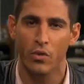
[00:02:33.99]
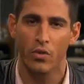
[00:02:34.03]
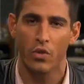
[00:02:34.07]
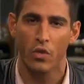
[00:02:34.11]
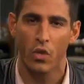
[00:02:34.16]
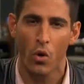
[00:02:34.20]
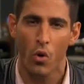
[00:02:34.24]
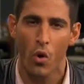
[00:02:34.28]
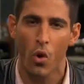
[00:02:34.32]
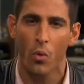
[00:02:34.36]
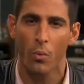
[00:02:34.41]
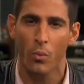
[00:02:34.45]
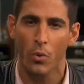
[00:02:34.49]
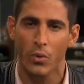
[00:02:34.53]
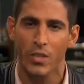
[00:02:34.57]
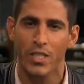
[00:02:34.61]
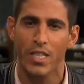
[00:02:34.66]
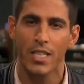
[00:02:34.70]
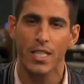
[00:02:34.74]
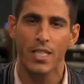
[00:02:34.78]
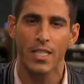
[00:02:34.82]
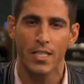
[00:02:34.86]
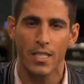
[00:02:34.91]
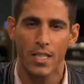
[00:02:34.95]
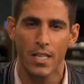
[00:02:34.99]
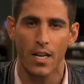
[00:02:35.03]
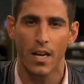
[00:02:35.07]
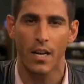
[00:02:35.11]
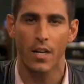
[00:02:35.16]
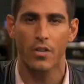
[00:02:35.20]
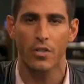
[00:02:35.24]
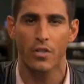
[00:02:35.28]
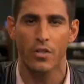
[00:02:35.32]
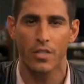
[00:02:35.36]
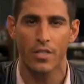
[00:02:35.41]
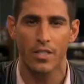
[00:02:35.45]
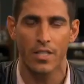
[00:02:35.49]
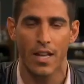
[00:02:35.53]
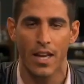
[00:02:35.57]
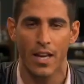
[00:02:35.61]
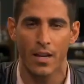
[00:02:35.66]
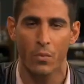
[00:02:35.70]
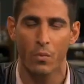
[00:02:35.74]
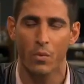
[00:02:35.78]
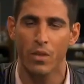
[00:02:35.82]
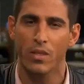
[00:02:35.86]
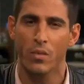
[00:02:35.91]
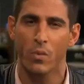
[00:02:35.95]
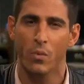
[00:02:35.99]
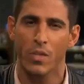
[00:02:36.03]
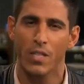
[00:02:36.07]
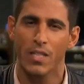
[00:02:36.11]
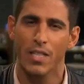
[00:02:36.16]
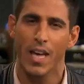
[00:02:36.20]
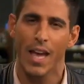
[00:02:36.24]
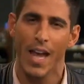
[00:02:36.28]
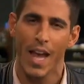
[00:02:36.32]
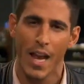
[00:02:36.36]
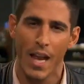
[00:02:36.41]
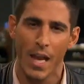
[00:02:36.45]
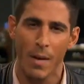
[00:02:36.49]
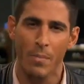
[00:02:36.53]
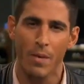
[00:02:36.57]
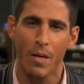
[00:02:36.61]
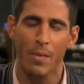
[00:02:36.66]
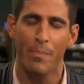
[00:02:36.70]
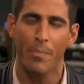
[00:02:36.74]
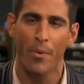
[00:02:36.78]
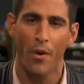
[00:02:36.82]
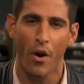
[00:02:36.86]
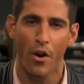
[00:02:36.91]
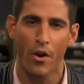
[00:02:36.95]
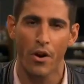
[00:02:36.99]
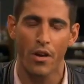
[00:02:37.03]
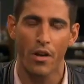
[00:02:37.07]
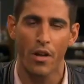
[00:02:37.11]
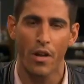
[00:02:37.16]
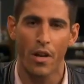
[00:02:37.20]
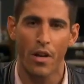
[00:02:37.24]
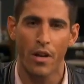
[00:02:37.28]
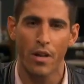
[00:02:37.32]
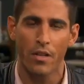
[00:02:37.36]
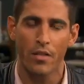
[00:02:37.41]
so almost easy to understand, was the aim in part